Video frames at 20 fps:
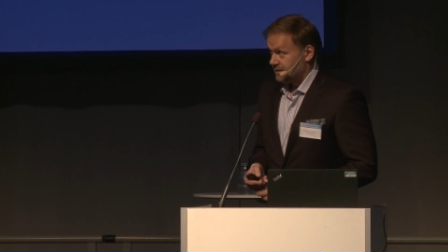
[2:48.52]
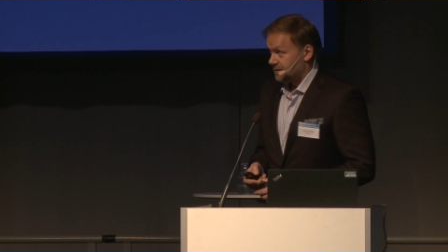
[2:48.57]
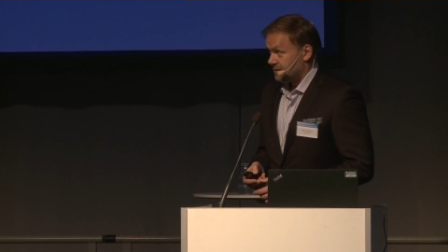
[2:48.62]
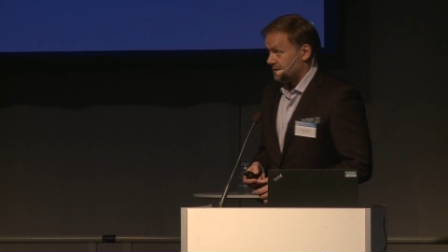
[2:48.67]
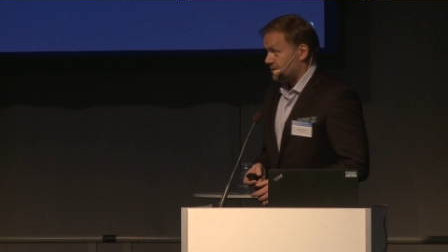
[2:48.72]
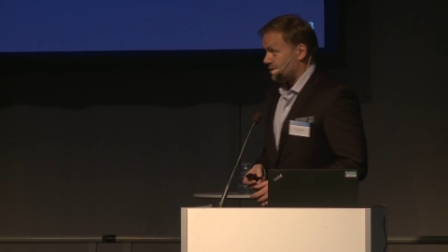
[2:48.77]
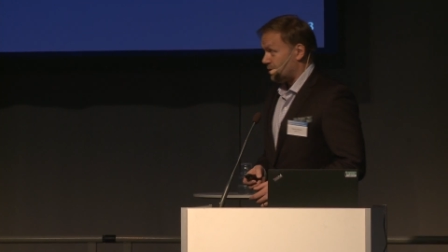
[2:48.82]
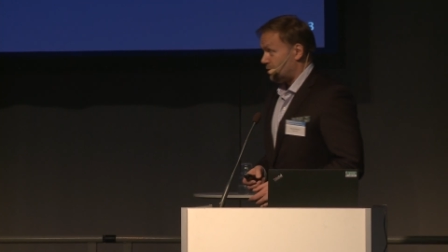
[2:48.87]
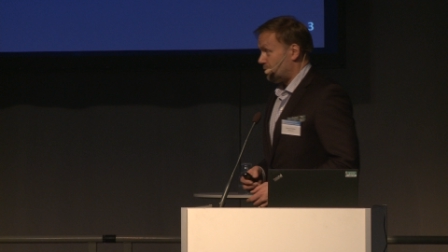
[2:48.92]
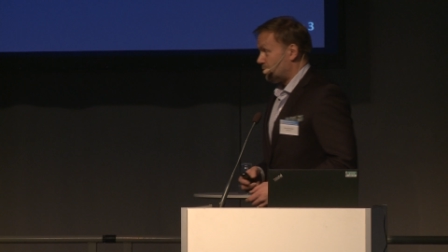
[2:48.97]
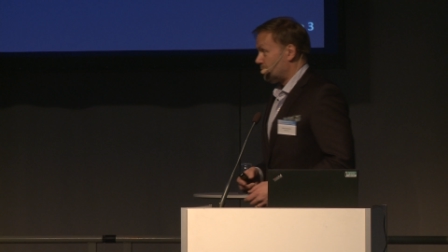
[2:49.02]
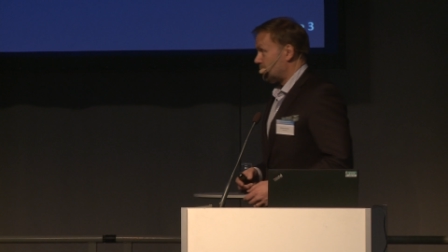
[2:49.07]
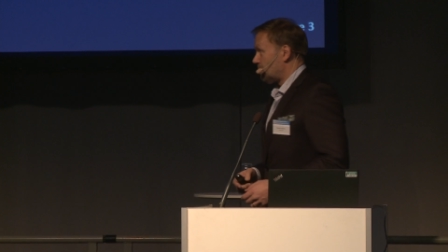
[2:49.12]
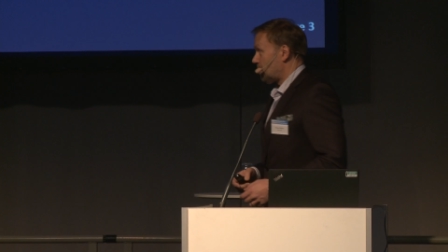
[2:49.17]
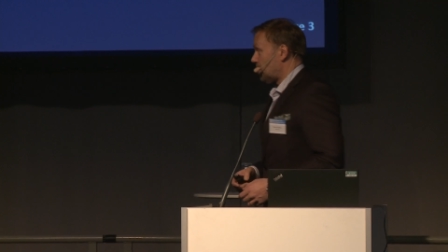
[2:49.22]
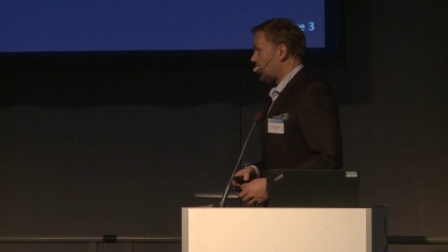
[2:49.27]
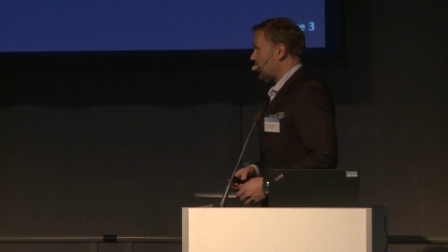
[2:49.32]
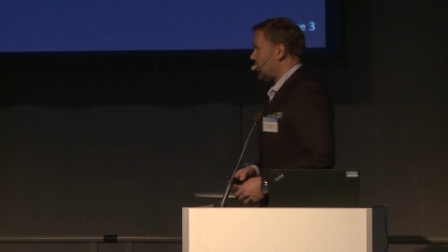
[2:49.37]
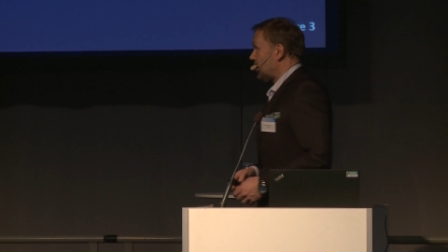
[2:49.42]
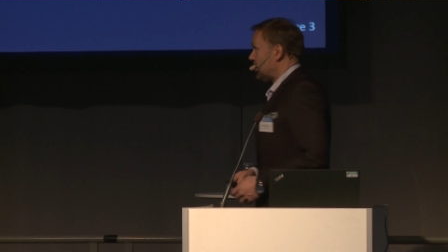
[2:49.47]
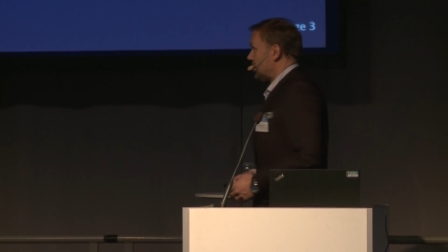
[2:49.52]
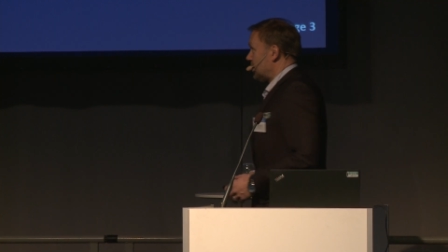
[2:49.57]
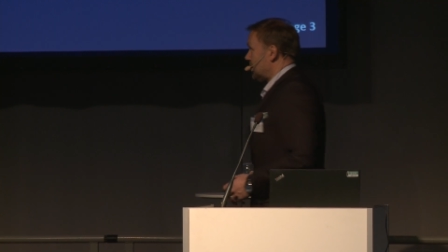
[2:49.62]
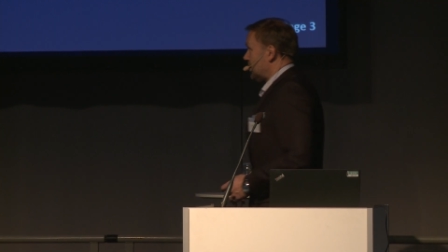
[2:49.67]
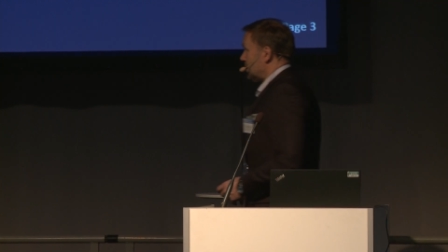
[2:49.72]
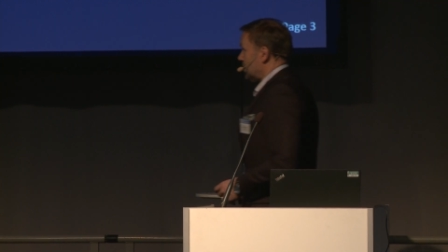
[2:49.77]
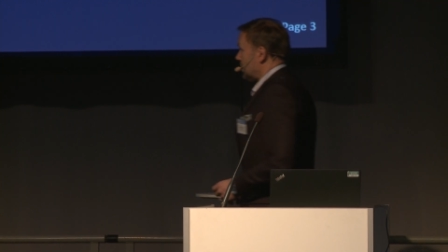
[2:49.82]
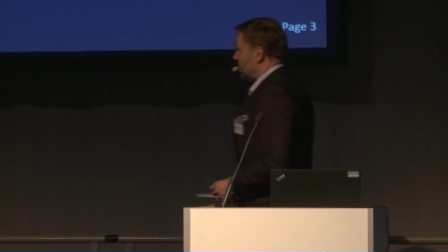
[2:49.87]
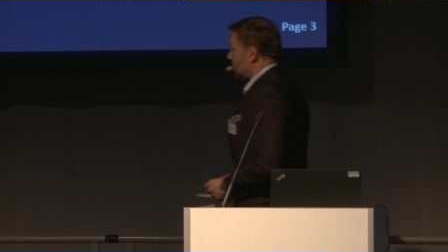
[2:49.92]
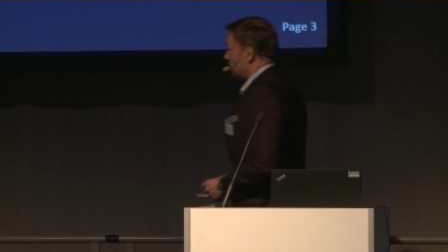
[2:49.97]
So
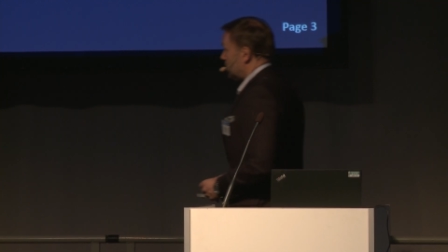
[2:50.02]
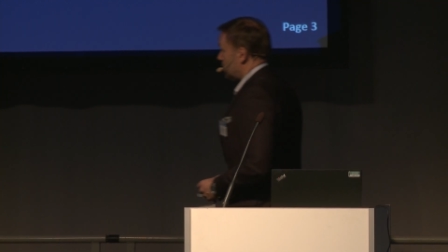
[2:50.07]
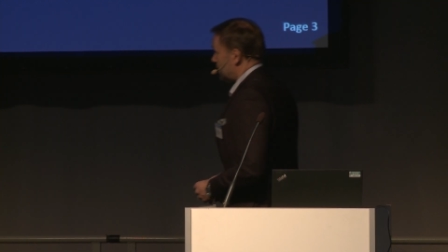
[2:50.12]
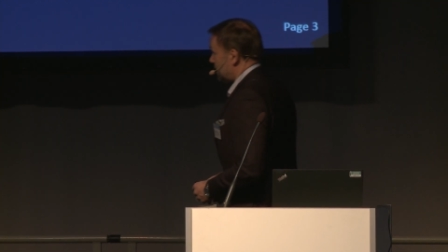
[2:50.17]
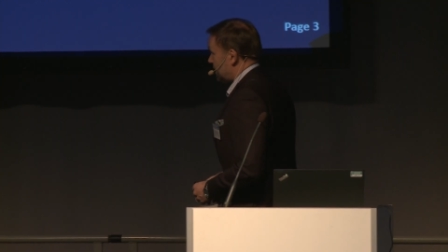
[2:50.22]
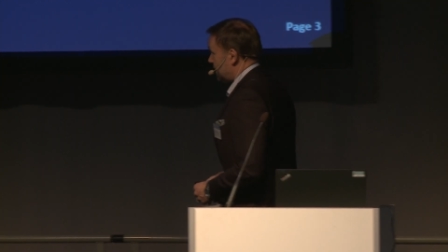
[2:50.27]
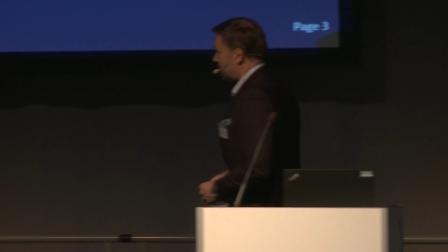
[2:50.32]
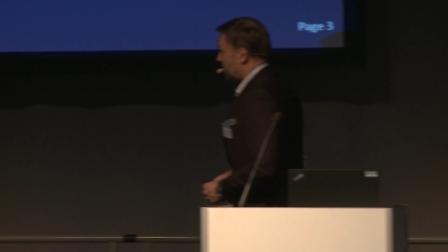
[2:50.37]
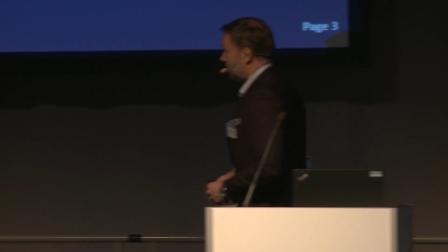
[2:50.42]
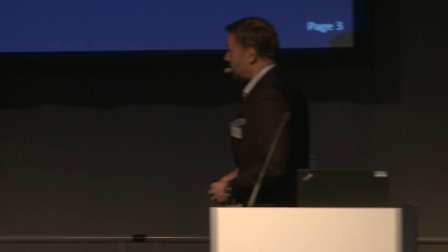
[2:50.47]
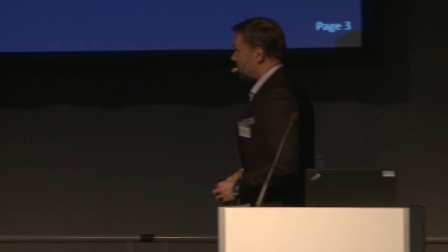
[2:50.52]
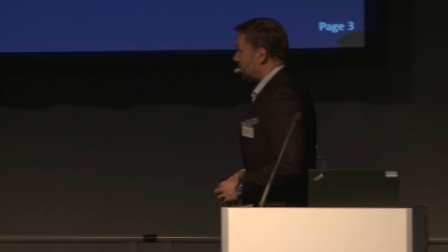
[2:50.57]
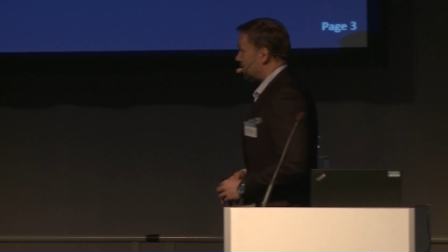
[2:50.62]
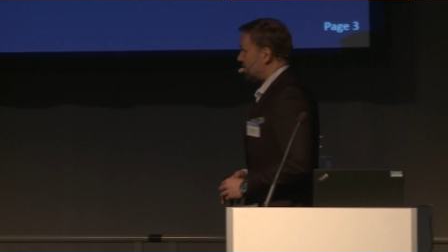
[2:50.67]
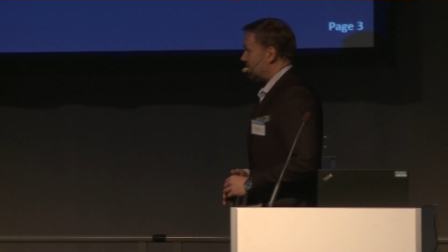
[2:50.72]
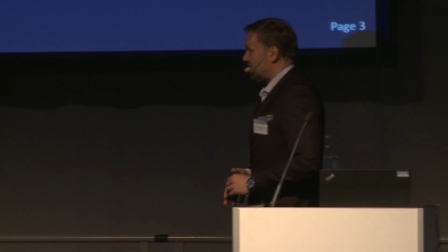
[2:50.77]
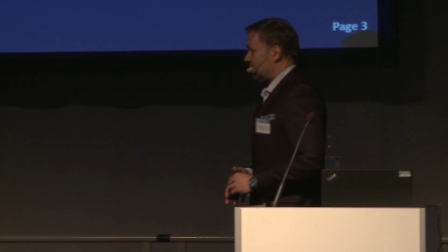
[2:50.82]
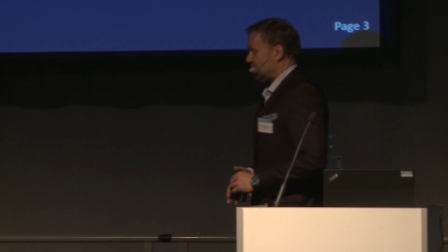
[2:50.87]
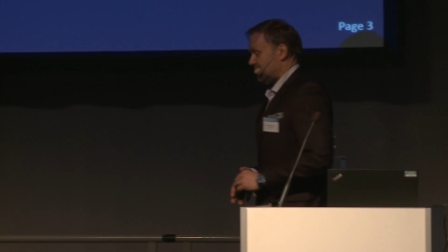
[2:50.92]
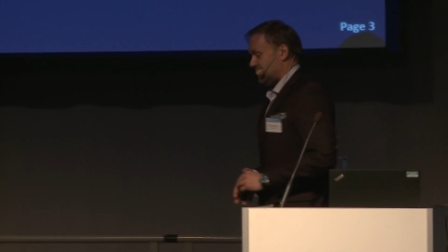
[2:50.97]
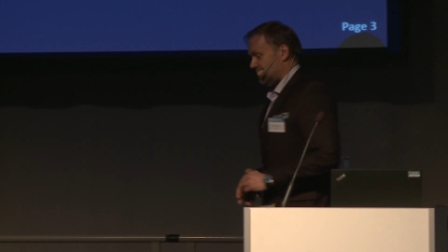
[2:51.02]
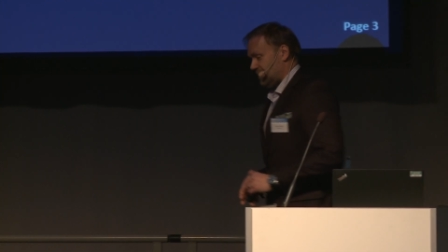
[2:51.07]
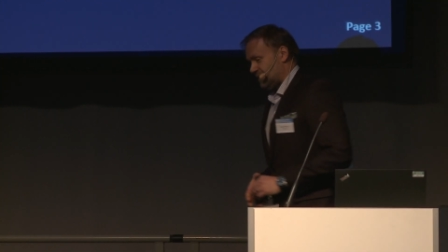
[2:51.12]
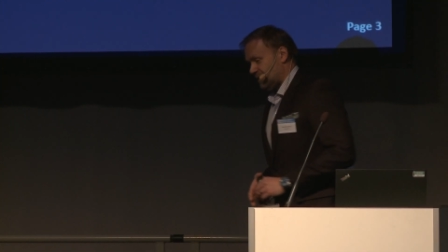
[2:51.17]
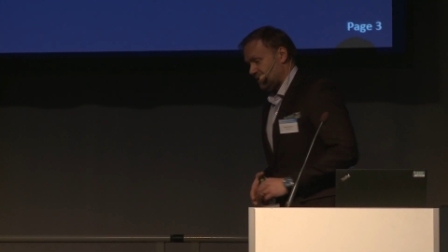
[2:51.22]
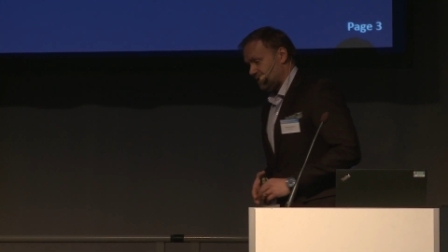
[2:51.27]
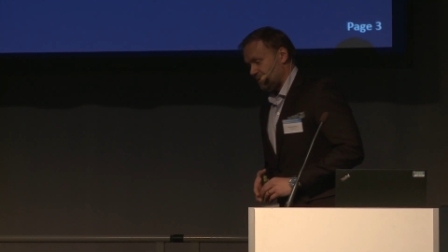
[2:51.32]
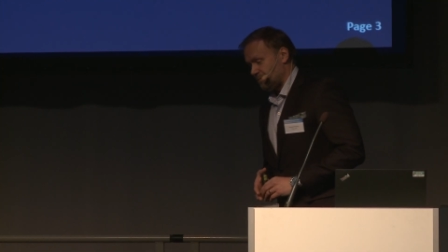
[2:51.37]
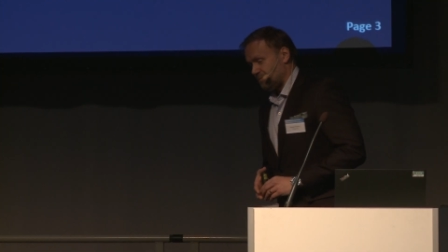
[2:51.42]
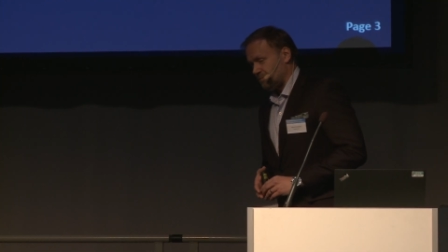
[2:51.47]
we are
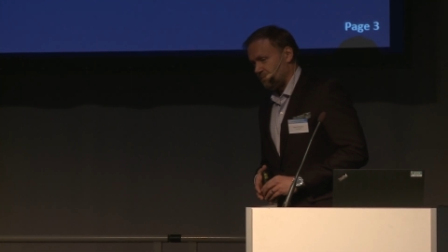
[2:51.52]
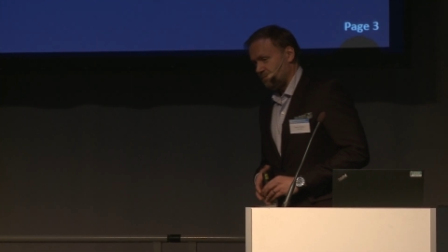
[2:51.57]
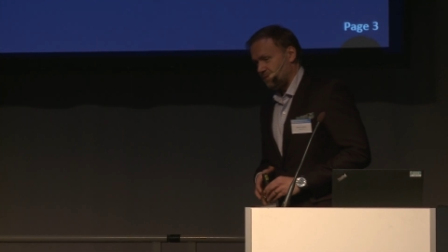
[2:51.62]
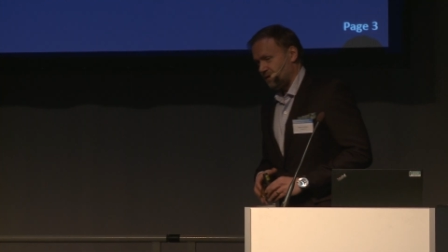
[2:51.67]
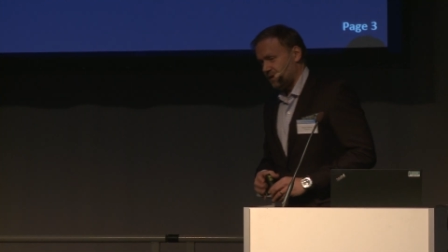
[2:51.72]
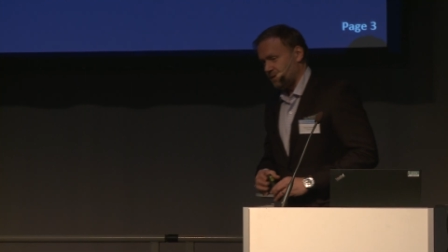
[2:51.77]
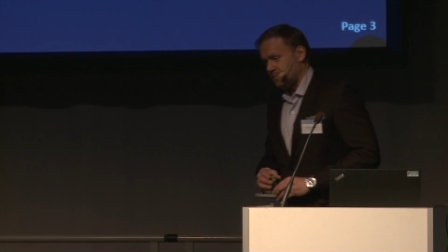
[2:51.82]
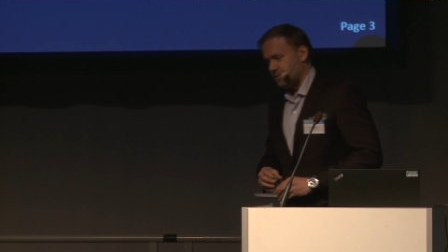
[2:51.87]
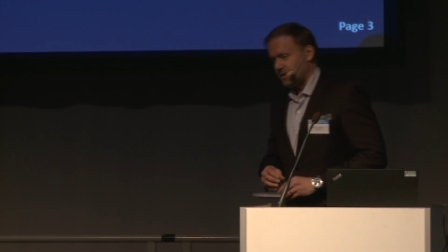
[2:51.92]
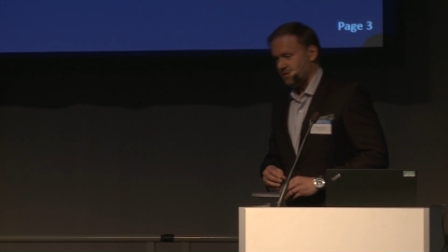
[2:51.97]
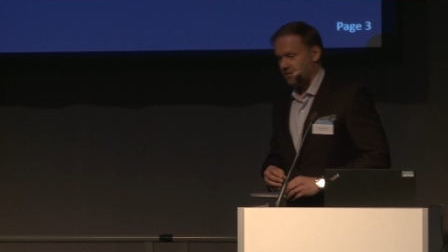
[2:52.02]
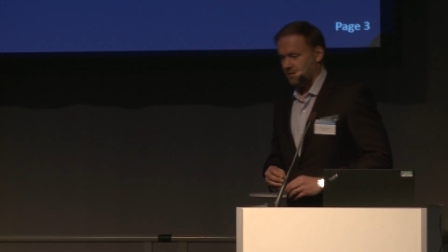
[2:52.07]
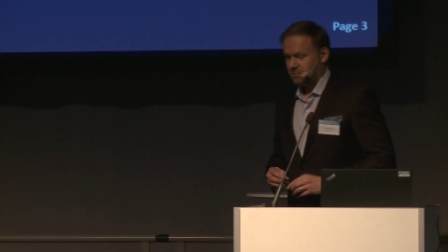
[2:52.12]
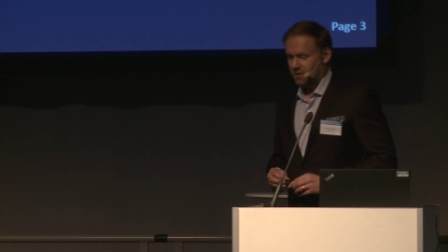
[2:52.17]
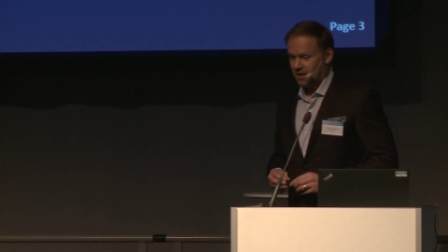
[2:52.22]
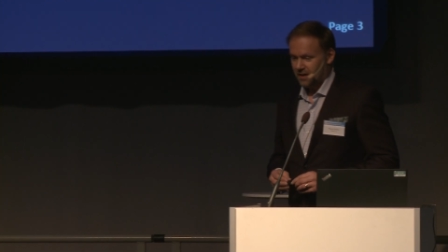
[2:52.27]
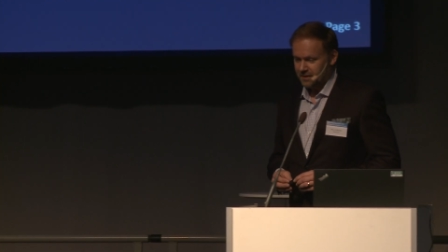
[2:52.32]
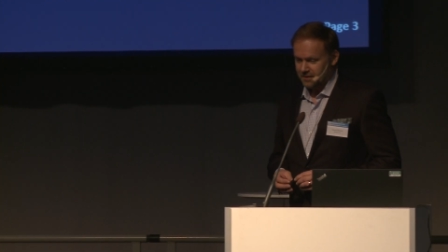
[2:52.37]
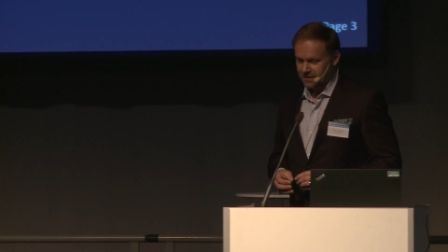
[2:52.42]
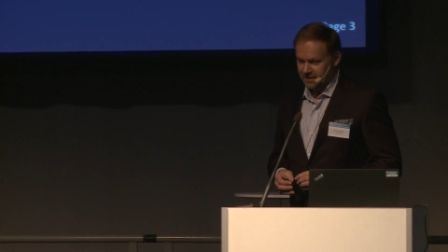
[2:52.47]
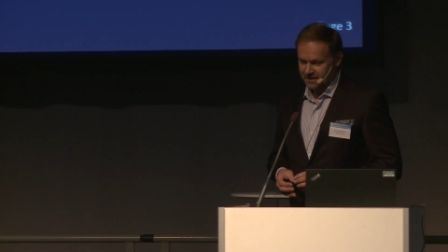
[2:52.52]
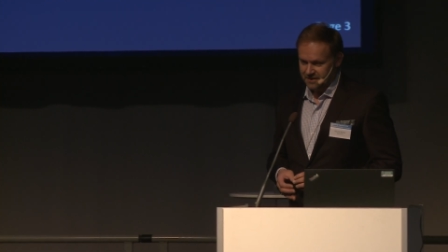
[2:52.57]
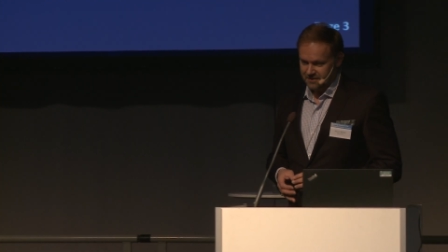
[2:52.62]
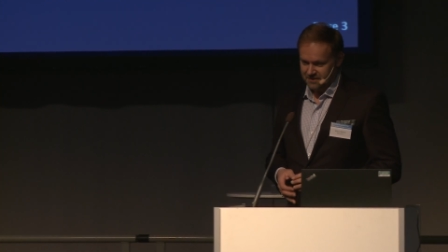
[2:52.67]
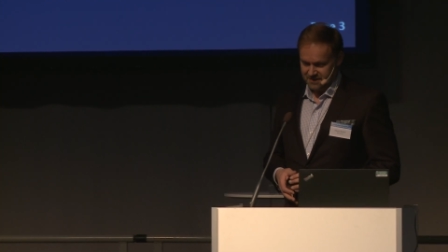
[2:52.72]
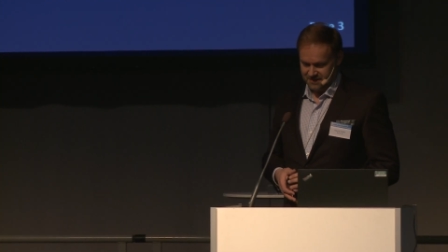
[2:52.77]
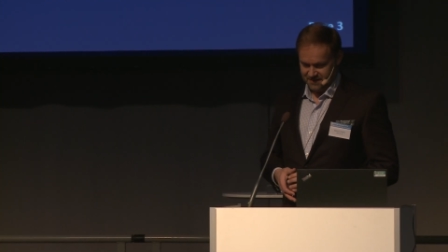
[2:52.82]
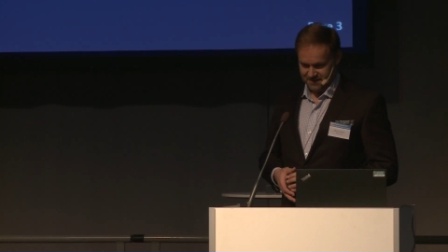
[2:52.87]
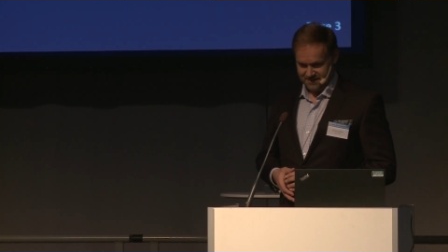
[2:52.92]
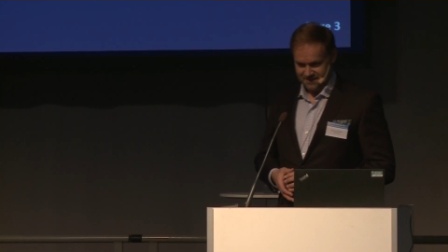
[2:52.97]
a little bit of a
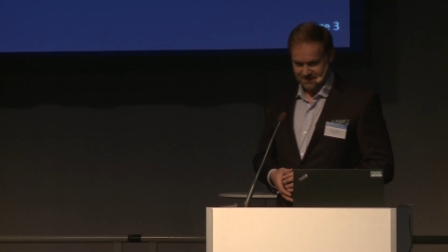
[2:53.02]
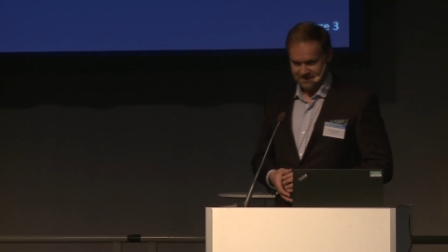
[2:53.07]
pioneer,